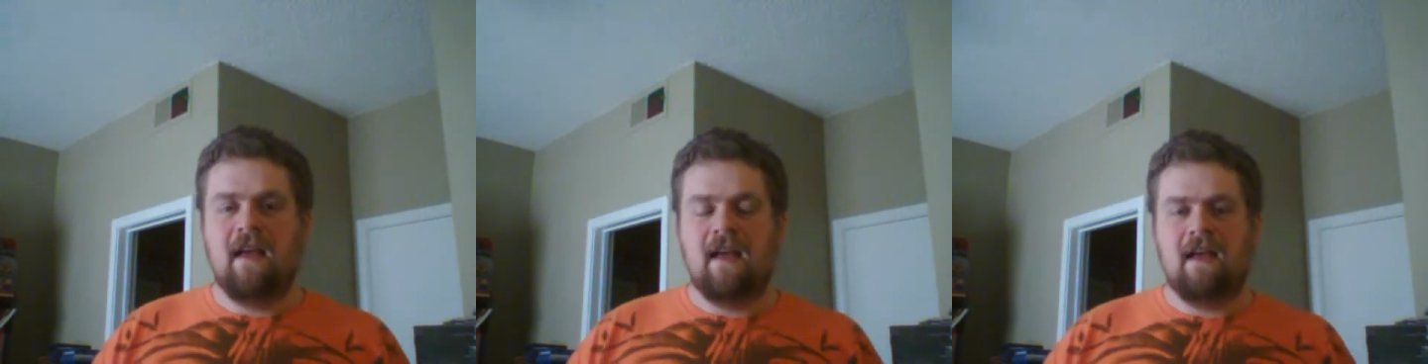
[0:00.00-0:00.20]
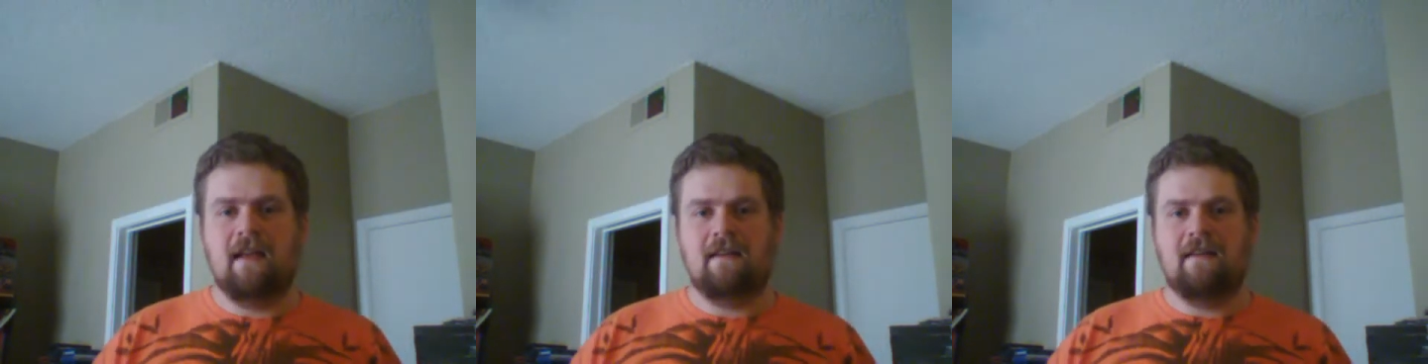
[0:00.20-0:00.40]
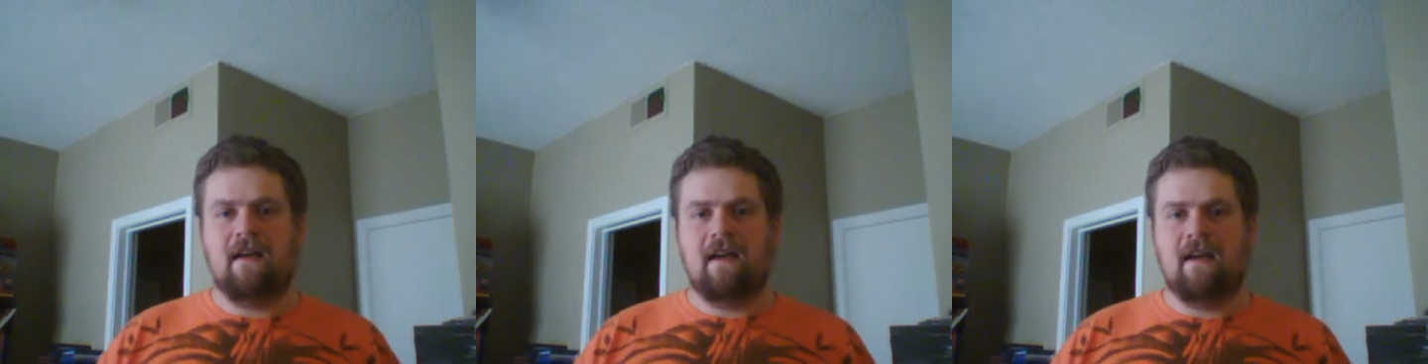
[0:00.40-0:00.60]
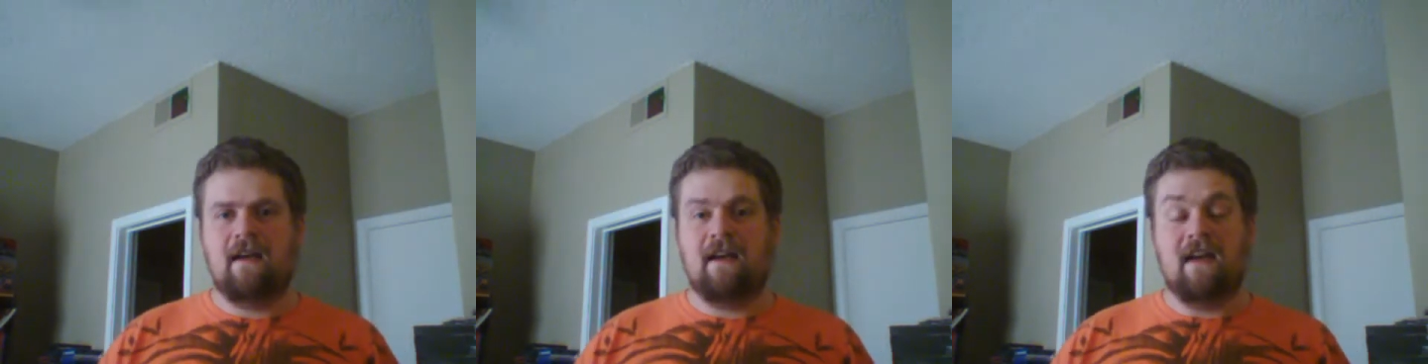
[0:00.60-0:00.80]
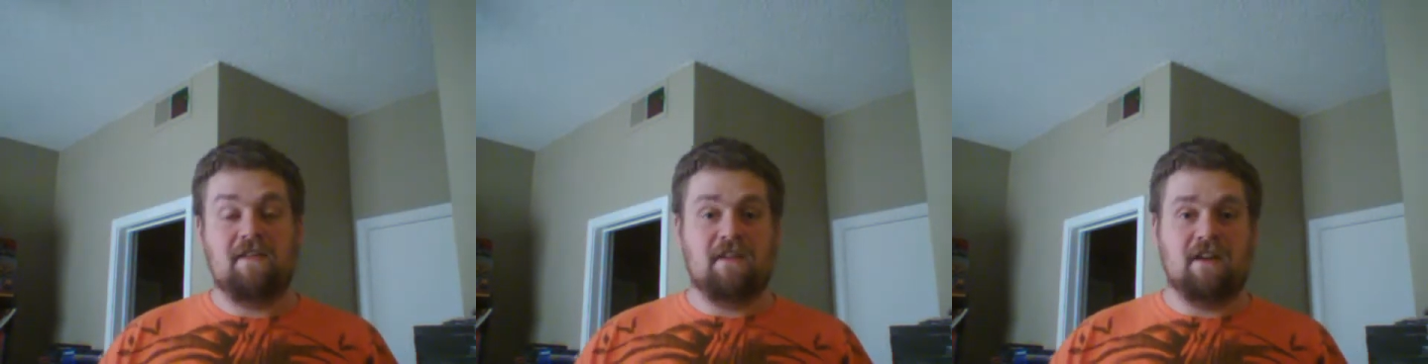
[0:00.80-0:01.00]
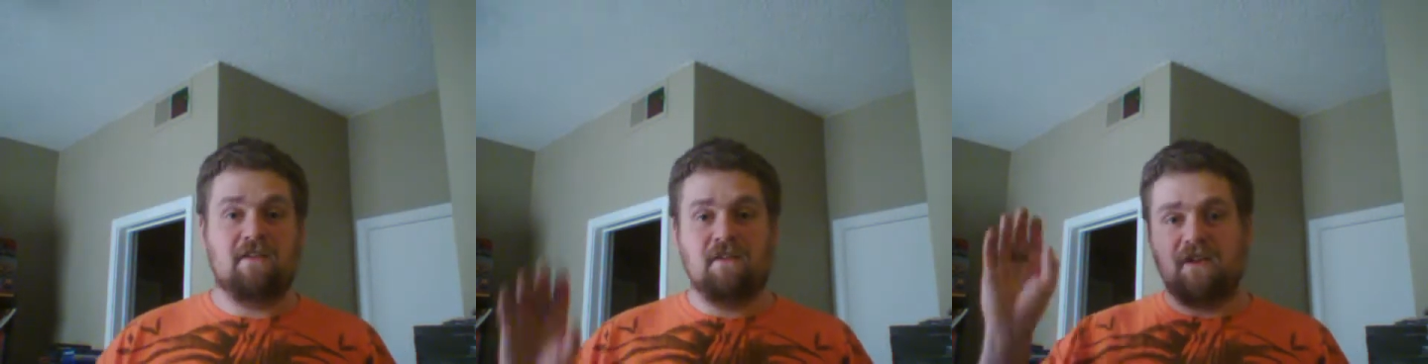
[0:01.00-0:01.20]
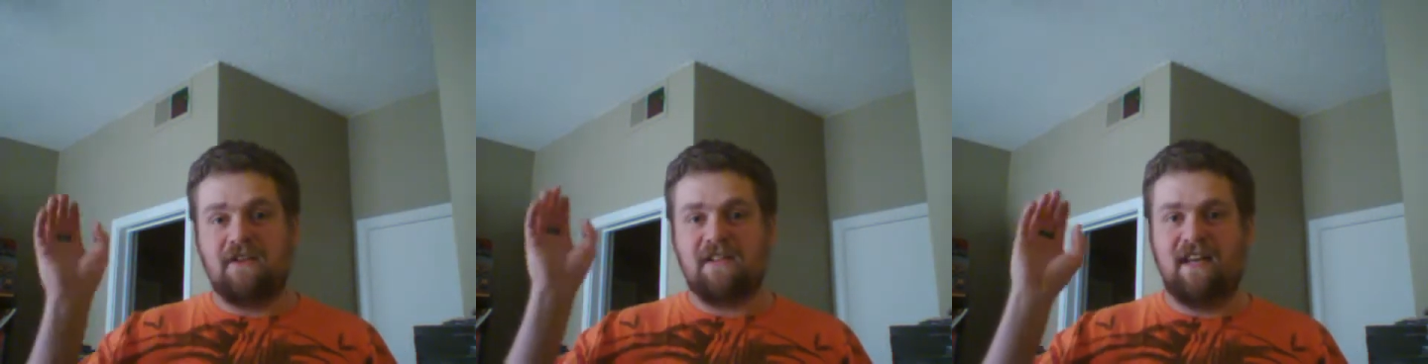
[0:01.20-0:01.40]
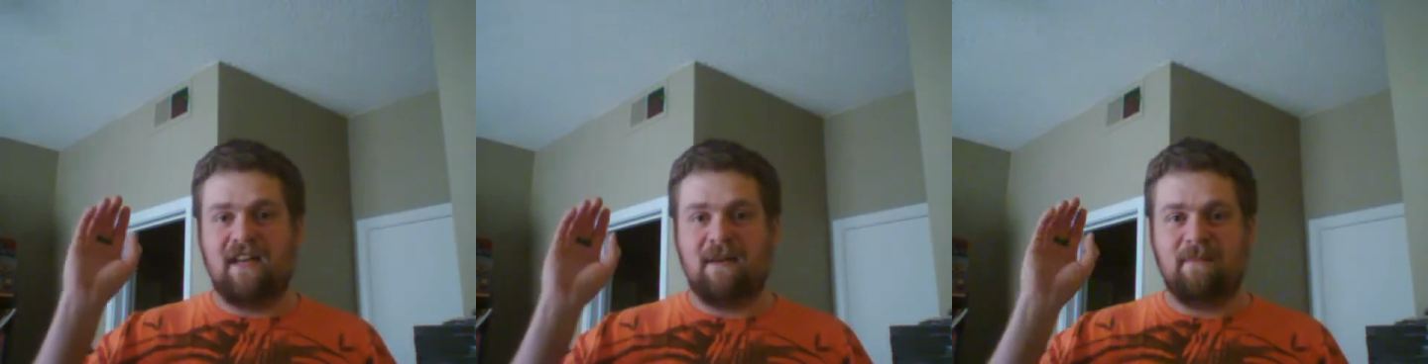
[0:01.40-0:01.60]
and uh, I thank you for your
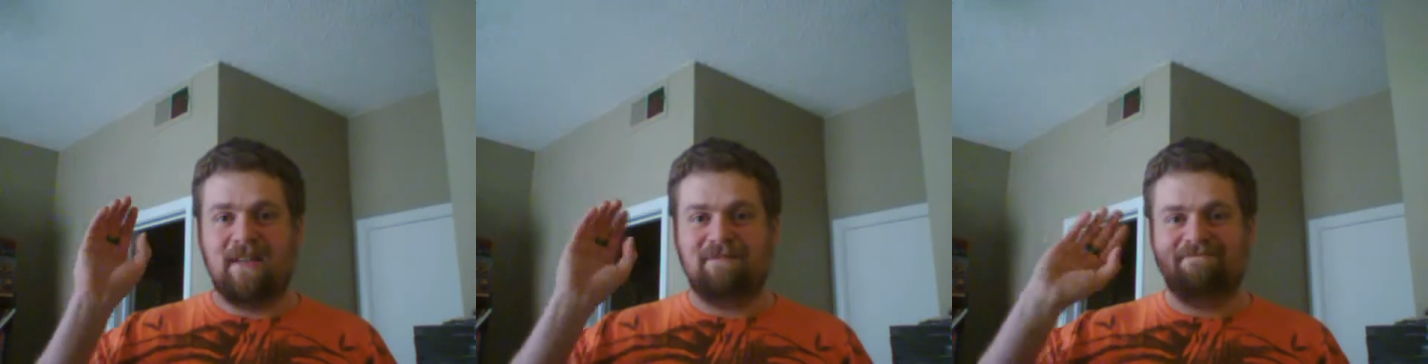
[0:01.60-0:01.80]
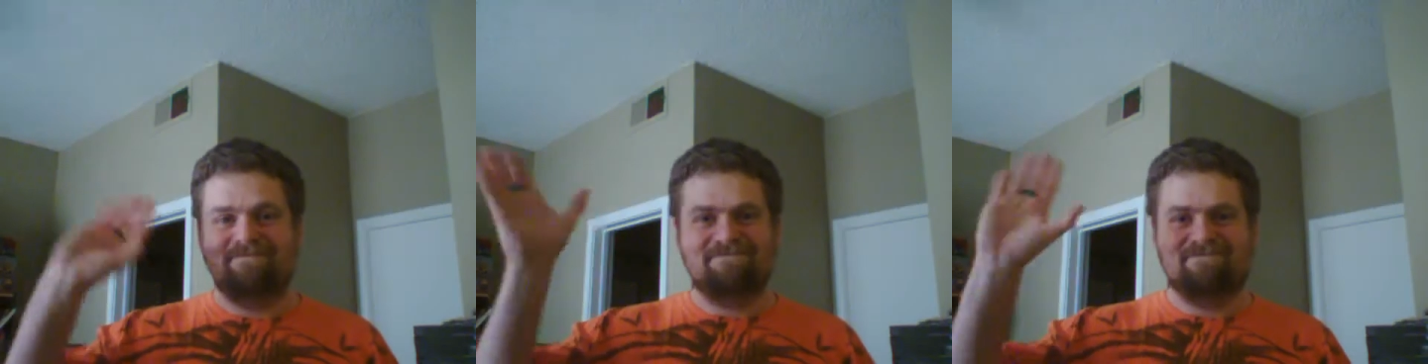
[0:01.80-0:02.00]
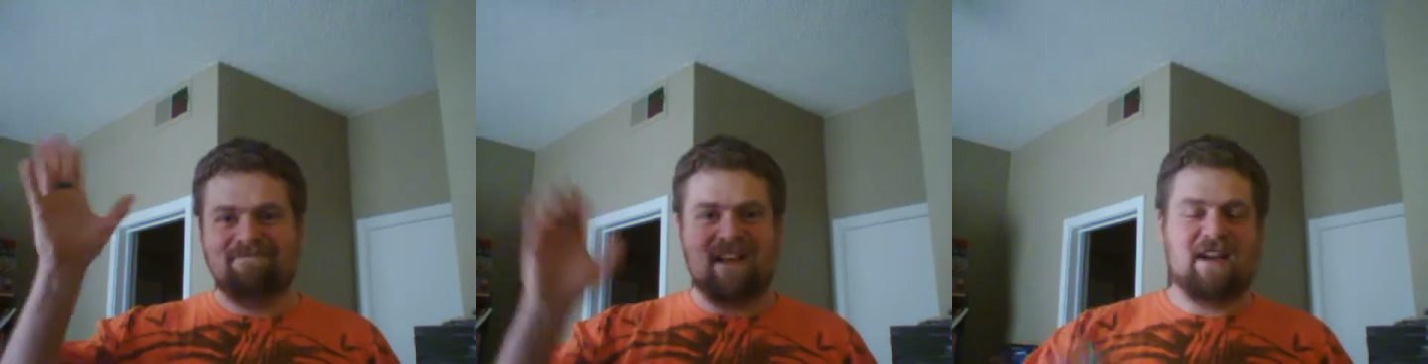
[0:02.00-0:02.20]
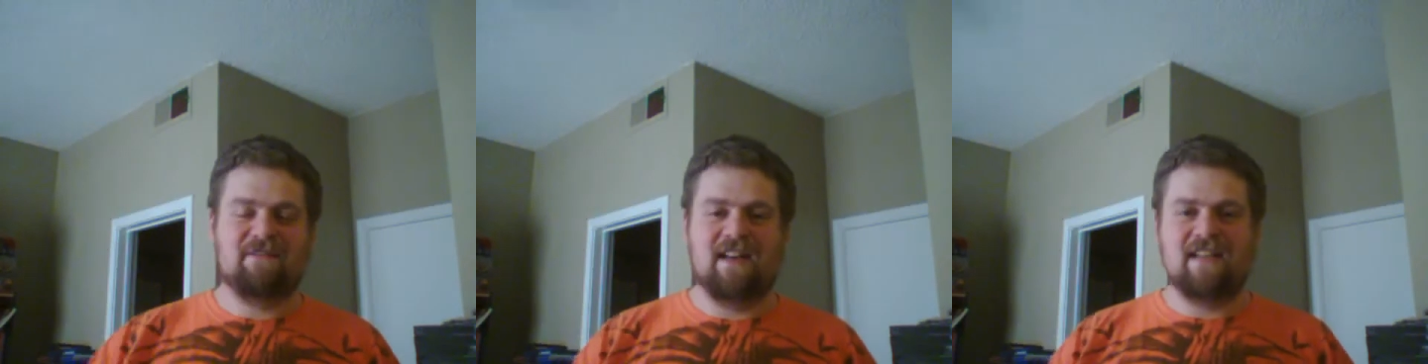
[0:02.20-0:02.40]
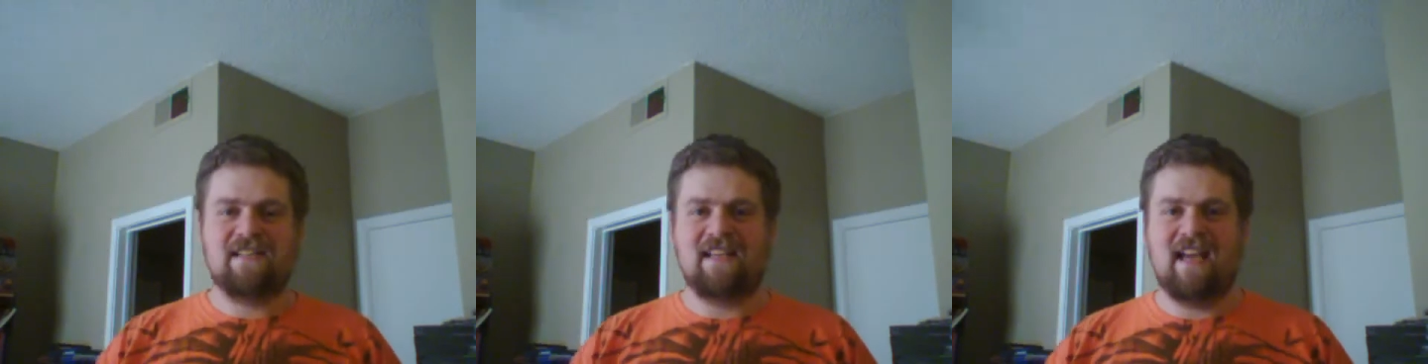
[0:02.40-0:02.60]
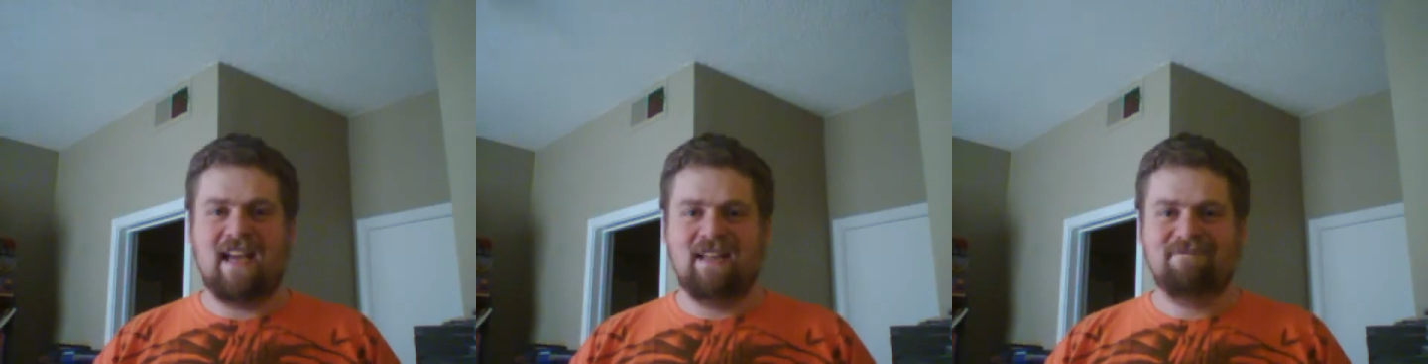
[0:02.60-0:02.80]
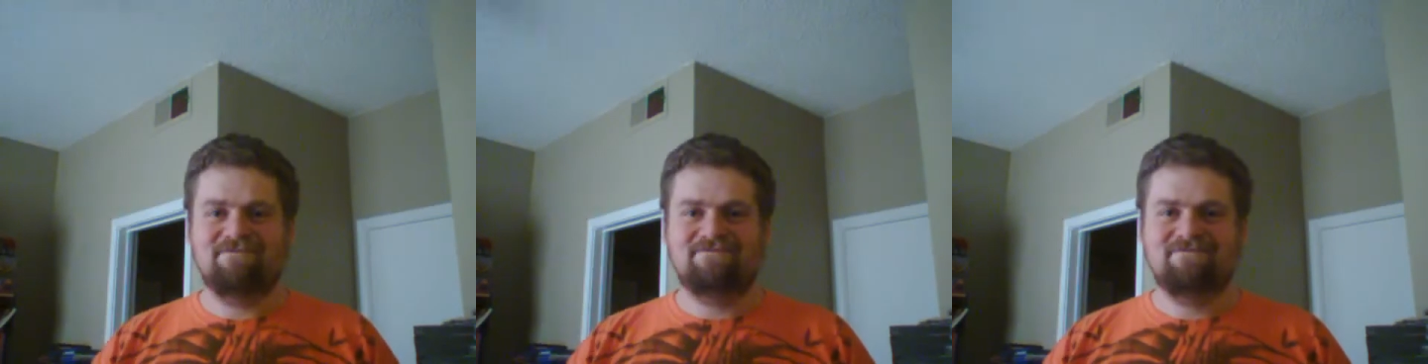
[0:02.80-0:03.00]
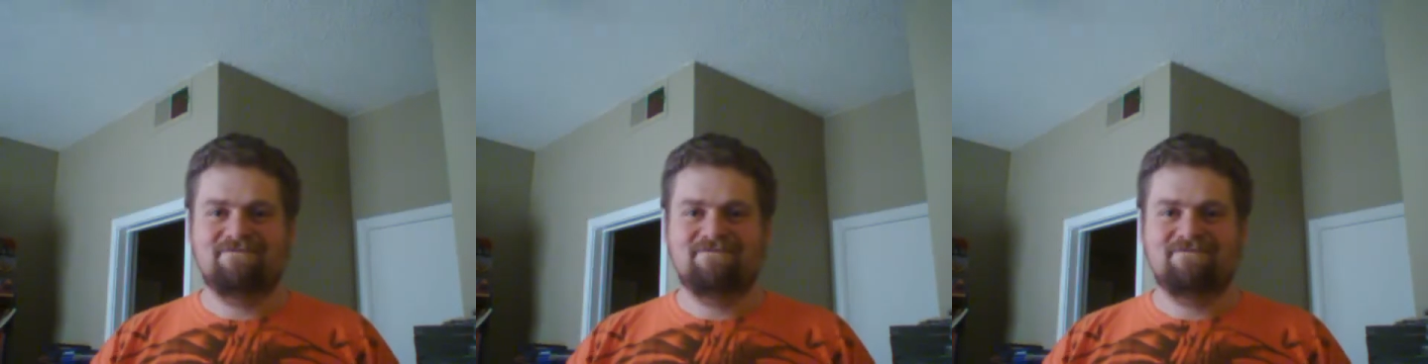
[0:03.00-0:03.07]
time, and have a nice day.